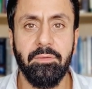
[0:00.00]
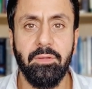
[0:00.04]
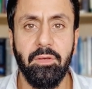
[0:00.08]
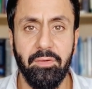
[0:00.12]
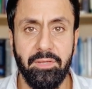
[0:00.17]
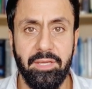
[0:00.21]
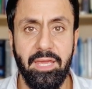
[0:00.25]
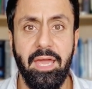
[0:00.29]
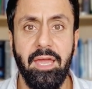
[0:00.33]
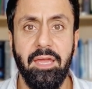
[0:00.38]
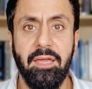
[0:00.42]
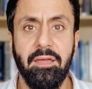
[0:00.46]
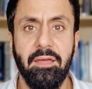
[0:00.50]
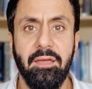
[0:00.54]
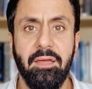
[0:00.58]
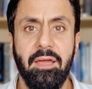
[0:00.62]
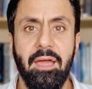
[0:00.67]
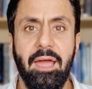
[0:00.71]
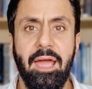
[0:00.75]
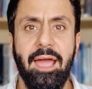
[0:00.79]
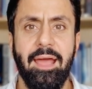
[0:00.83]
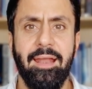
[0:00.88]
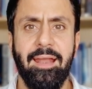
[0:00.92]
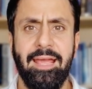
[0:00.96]
okay,
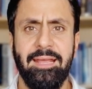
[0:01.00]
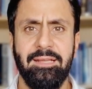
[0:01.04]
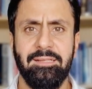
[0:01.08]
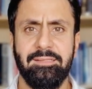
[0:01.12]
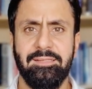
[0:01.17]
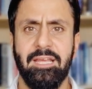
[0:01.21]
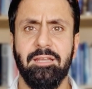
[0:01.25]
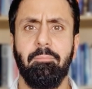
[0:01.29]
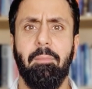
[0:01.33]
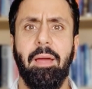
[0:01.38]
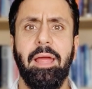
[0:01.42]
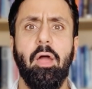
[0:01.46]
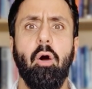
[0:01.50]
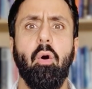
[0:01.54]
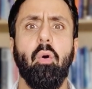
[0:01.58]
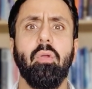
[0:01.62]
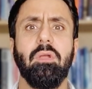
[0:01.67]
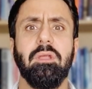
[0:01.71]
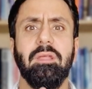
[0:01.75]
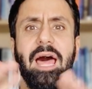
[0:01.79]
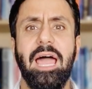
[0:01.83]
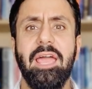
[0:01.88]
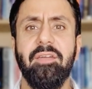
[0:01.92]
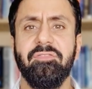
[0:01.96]
and I intend my
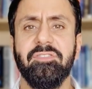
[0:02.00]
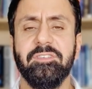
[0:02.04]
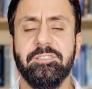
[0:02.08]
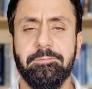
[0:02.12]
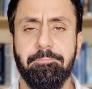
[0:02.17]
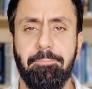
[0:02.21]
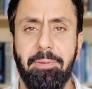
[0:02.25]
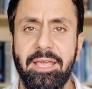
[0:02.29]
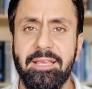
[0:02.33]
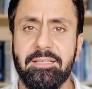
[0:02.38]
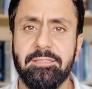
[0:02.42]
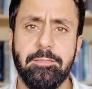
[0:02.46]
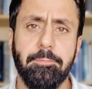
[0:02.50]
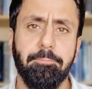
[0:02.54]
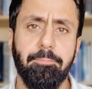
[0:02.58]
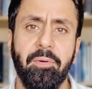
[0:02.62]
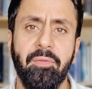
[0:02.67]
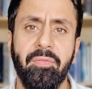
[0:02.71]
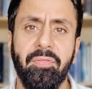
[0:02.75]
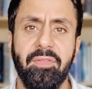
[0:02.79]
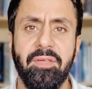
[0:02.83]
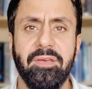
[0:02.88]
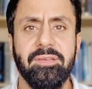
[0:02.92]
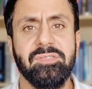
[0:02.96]
whole life is based
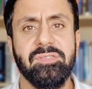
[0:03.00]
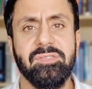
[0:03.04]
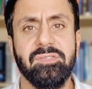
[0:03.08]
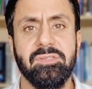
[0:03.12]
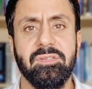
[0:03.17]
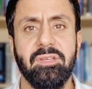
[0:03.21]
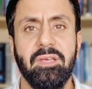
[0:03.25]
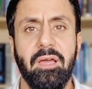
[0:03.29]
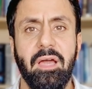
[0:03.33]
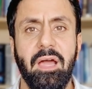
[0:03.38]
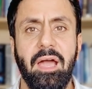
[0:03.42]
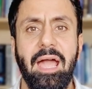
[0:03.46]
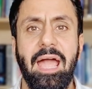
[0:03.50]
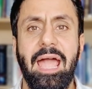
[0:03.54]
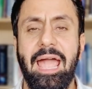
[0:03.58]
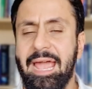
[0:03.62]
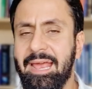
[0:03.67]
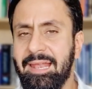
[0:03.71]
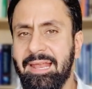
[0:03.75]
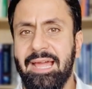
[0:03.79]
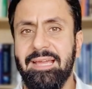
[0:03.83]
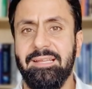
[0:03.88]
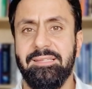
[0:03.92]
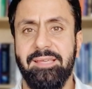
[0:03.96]
upon this,
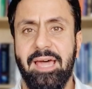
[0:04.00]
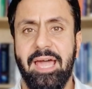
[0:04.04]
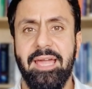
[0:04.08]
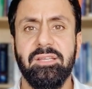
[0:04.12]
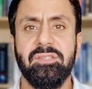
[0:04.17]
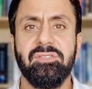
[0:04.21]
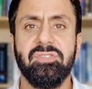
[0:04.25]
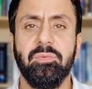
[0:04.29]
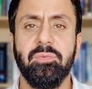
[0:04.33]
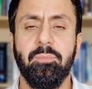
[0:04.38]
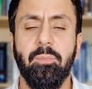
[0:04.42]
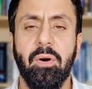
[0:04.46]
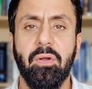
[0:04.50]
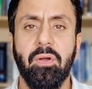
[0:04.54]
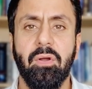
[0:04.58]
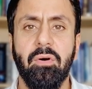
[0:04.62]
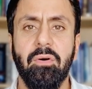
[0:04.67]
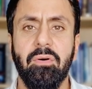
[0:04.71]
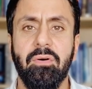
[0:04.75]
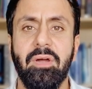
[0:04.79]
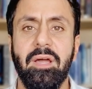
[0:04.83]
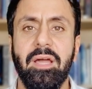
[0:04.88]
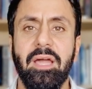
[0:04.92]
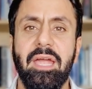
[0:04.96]
and I die
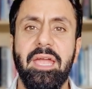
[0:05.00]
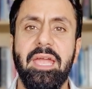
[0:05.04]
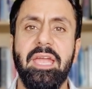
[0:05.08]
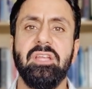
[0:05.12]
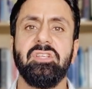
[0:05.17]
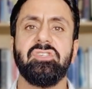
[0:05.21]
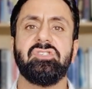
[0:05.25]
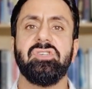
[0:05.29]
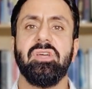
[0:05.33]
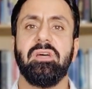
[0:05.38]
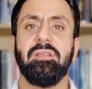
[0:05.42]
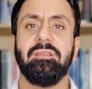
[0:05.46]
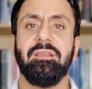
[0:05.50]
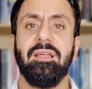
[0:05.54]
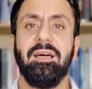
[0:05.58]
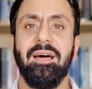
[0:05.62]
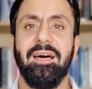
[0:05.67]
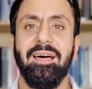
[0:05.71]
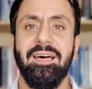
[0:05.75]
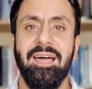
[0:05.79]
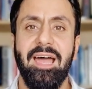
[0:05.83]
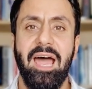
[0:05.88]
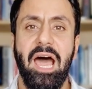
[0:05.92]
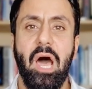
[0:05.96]
tomorrow,
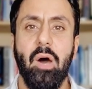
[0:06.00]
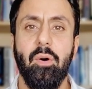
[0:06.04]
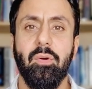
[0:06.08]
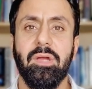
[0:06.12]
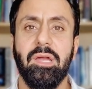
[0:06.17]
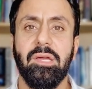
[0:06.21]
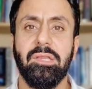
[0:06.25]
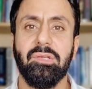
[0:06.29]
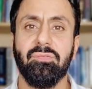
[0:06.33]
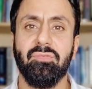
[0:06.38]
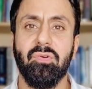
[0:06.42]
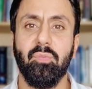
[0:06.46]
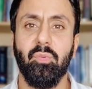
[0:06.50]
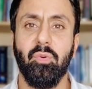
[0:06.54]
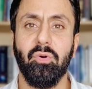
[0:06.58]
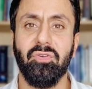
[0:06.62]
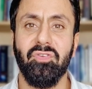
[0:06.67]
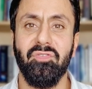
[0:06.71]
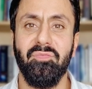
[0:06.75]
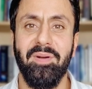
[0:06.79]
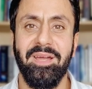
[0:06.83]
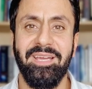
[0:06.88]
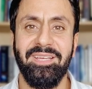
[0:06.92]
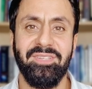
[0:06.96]
inshallah, I will get the
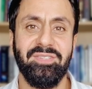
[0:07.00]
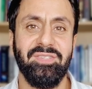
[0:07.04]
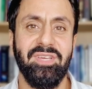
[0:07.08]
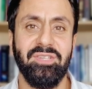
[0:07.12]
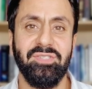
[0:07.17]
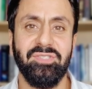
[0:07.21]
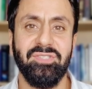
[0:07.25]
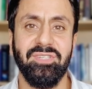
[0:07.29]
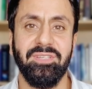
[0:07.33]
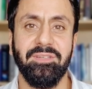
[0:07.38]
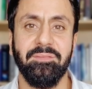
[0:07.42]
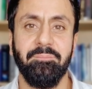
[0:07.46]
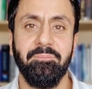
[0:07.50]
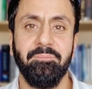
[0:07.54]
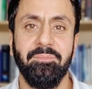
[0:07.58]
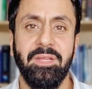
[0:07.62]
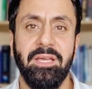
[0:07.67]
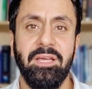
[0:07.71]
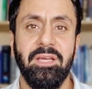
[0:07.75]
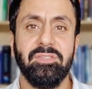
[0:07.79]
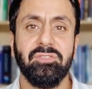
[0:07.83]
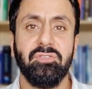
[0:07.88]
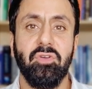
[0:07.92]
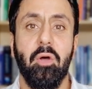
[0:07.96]
reward of my intention.
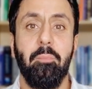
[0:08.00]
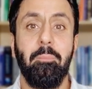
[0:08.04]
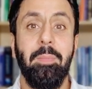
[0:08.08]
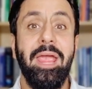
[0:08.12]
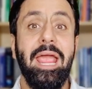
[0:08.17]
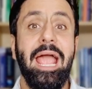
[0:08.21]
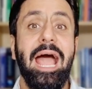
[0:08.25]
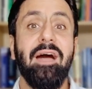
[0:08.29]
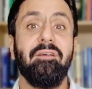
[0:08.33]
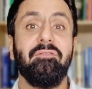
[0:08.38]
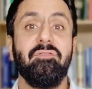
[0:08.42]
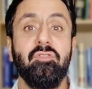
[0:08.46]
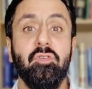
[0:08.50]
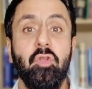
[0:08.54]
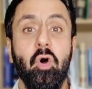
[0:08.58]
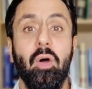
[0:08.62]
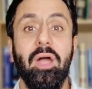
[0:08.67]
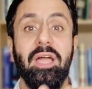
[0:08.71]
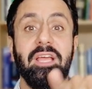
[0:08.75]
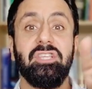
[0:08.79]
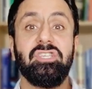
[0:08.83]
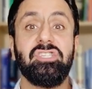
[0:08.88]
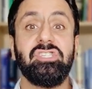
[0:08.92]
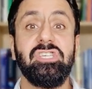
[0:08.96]
So I may have
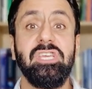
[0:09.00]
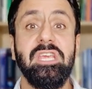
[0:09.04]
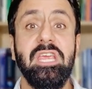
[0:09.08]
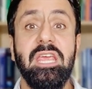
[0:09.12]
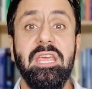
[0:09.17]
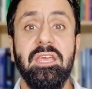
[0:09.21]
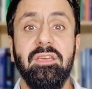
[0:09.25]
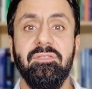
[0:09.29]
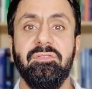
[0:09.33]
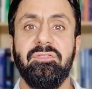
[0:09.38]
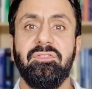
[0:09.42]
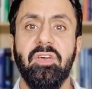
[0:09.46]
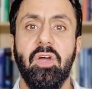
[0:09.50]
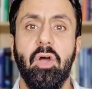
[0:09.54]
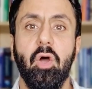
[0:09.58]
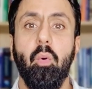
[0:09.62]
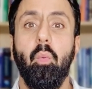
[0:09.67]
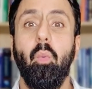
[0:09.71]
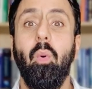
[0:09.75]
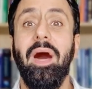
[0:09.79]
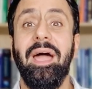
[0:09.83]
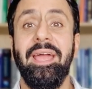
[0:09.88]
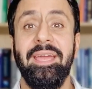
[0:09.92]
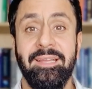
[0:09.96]
not achieved
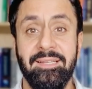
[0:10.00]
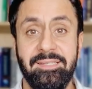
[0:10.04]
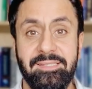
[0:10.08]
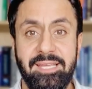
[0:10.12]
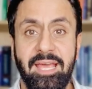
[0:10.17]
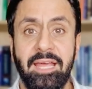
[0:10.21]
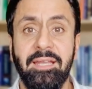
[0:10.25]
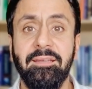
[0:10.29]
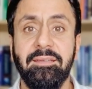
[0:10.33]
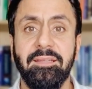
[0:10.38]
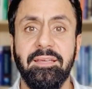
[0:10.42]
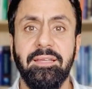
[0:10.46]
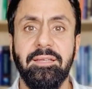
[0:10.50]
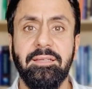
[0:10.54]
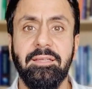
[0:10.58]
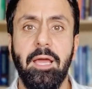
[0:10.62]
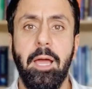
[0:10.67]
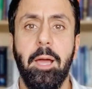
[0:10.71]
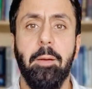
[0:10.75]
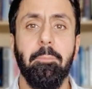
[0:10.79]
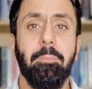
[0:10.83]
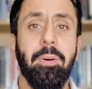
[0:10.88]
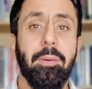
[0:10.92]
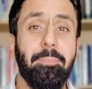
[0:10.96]
what I intended,
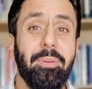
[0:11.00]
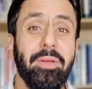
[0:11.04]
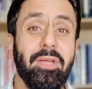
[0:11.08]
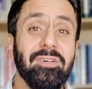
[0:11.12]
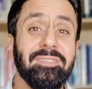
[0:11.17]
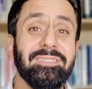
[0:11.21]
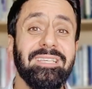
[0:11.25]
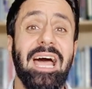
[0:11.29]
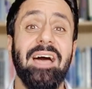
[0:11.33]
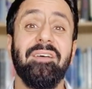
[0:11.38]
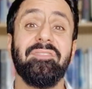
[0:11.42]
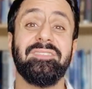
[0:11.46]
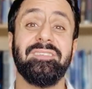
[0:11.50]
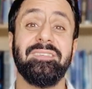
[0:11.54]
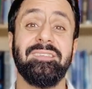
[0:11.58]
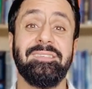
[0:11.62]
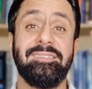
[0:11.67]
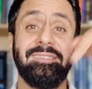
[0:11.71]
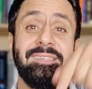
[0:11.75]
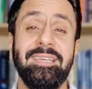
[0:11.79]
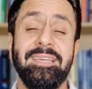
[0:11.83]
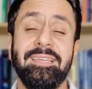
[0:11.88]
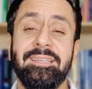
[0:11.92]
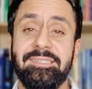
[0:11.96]
but because I have
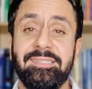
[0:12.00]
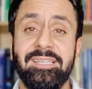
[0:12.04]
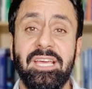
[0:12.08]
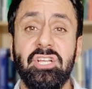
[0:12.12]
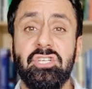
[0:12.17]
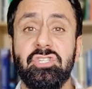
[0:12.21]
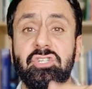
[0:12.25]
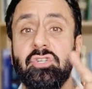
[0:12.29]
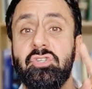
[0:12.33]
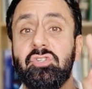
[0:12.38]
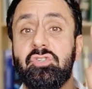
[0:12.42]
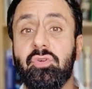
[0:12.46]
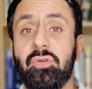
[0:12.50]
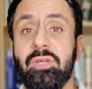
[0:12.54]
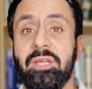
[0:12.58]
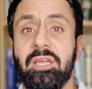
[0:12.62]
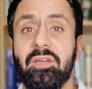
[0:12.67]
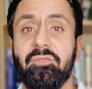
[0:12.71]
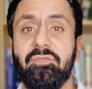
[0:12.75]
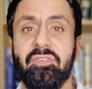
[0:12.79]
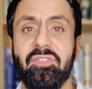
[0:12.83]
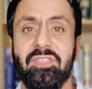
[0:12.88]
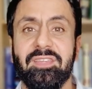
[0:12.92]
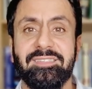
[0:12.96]
sincere intention doing
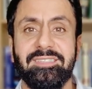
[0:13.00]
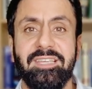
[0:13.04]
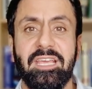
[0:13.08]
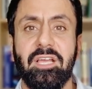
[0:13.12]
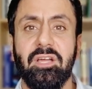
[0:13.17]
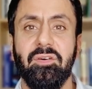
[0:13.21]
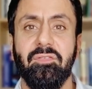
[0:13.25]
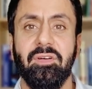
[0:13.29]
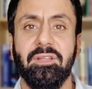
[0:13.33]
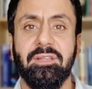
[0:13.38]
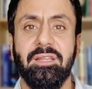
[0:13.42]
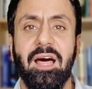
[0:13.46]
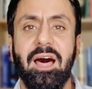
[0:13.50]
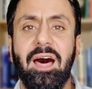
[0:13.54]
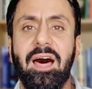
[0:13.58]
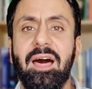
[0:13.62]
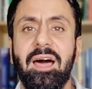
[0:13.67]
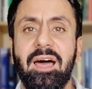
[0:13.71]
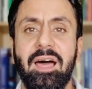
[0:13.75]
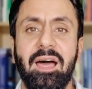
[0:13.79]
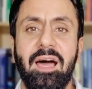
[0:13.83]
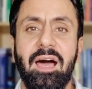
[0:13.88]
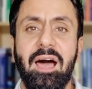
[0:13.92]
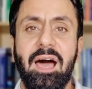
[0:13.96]
it for the sake of Allah,